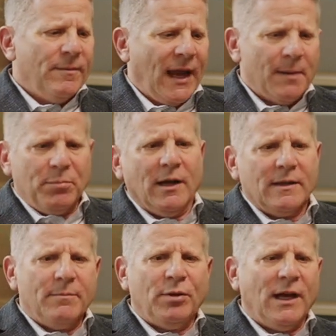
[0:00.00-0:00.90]
they got
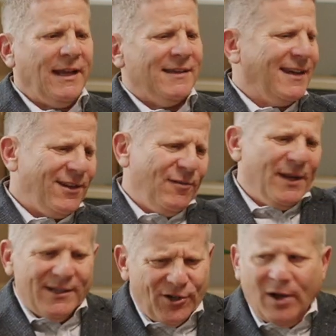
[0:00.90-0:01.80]
plucked out. Like, you've
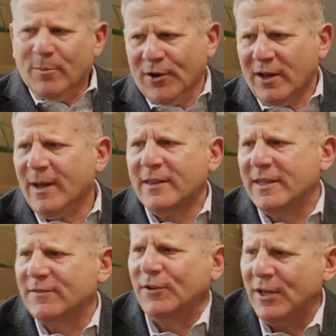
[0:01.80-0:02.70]
been jawboning about
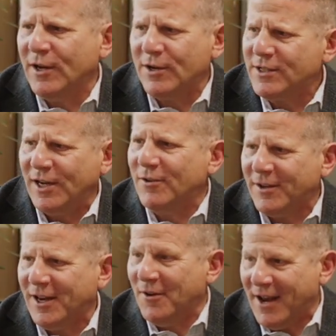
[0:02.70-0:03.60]
this for years.
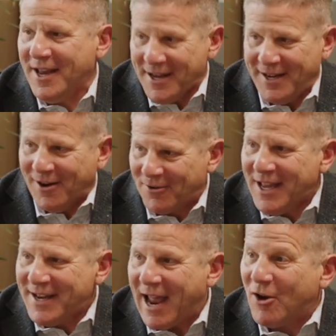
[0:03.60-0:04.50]

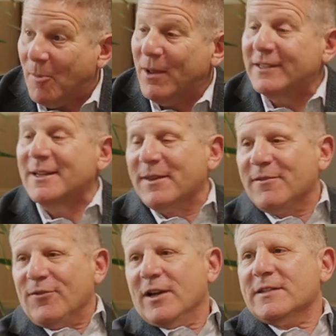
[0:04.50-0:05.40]
Now go build something
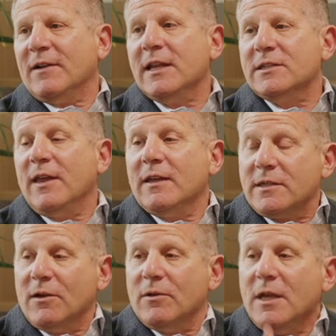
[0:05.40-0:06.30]
for us, right?
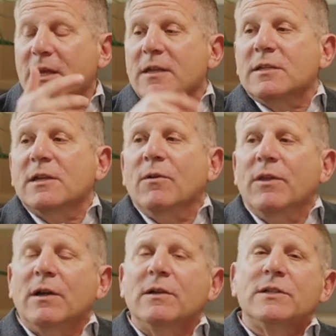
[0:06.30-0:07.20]
So
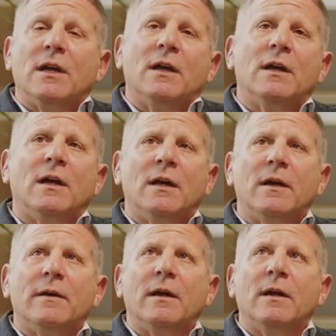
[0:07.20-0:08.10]
there's
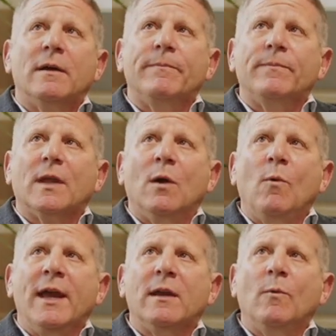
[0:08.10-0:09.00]
a
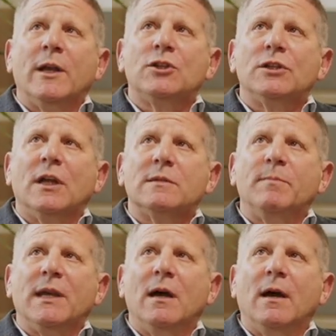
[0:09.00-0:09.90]
way in which it's
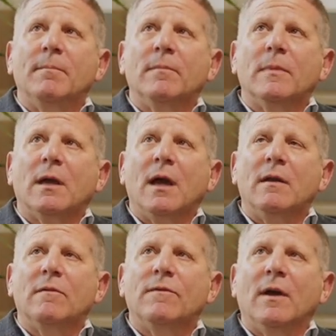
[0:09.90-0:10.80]
become
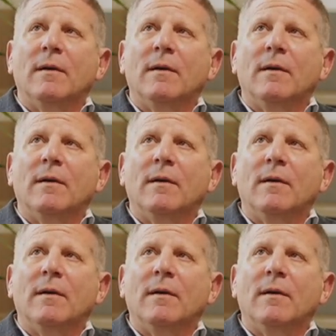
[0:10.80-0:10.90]
kind of